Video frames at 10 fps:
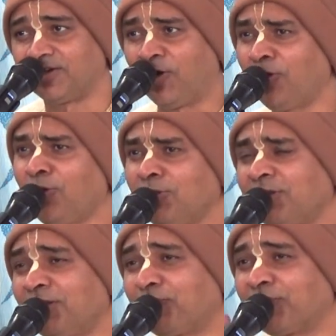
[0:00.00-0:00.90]
all
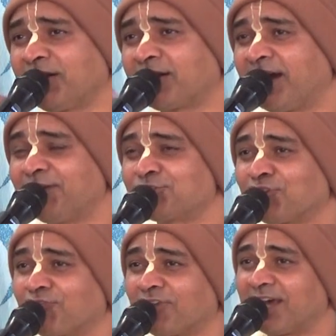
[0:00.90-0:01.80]
the different kinds
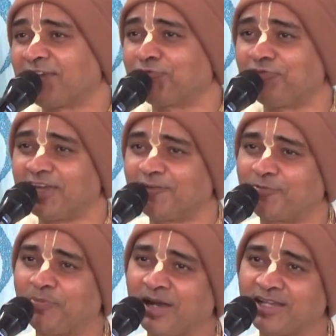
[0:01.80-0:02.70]
of life we have
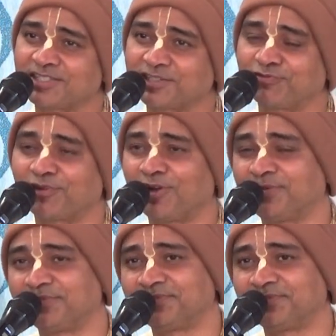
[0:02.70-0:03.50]
passed from.